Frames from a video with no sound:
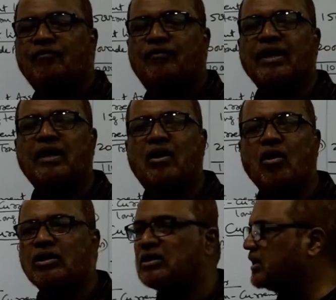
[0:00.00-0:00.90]
We
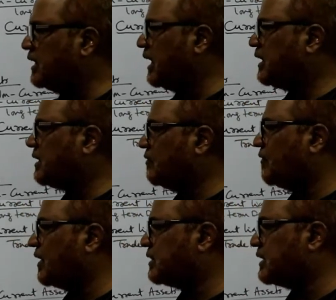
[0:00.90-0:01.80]
got net
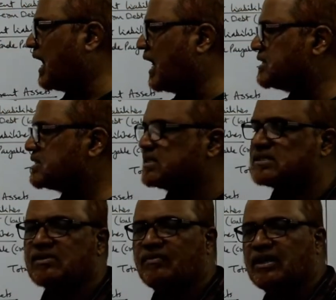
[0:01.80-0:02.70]
worth
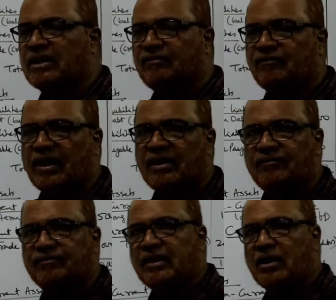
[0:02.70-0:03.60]
as
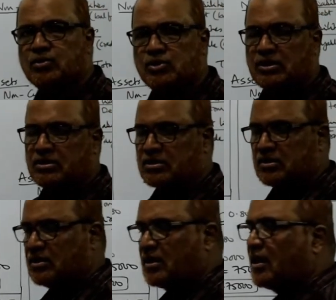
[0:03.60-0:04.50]
75,000
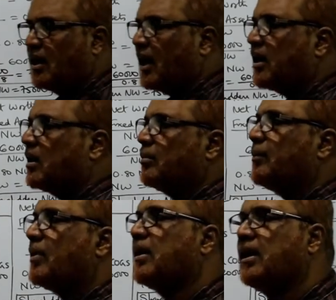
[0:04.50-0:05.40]
and remember